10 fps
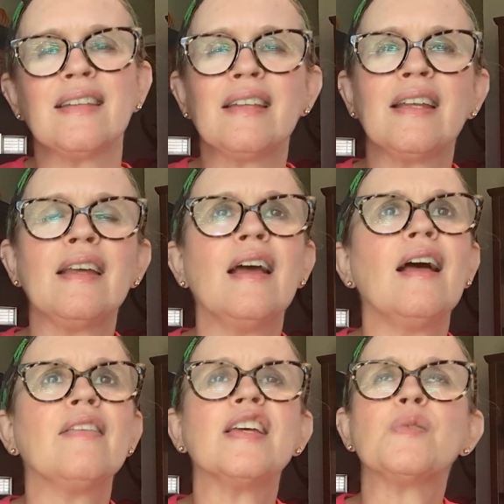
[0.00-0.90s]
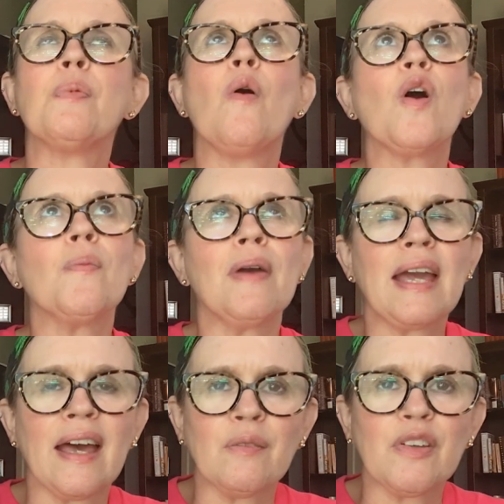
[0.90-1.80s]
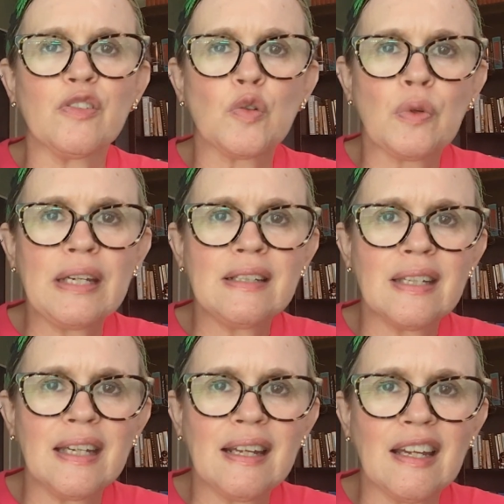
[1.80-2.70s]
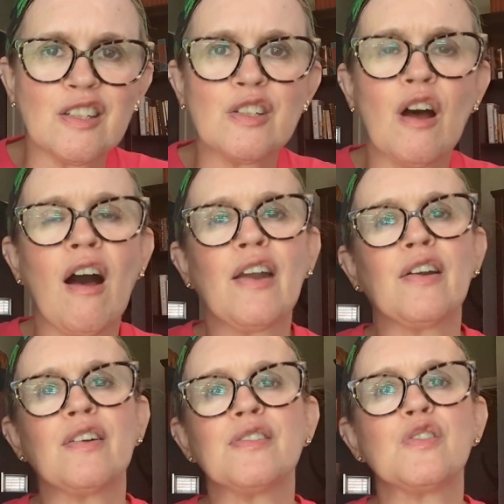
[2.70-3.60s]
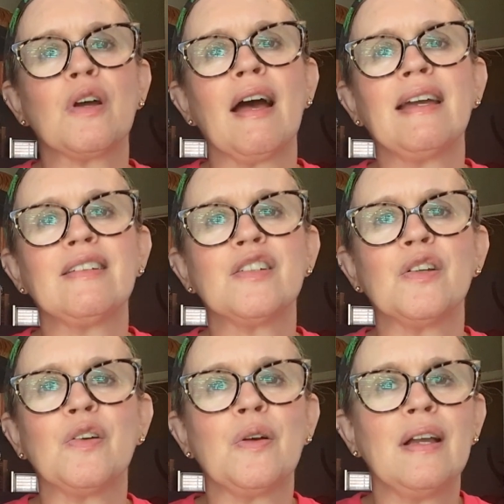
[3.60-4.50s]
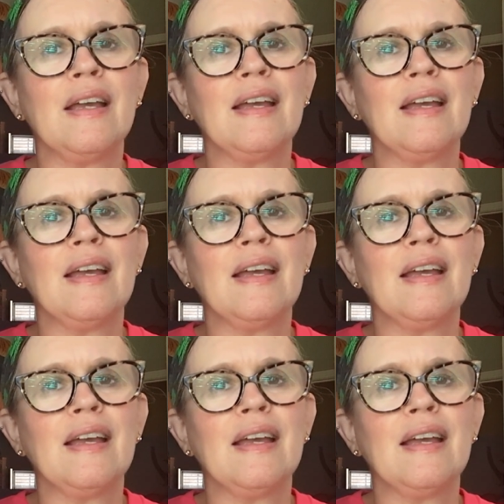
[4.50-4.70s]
And then this poor man with three teenage daughters trying to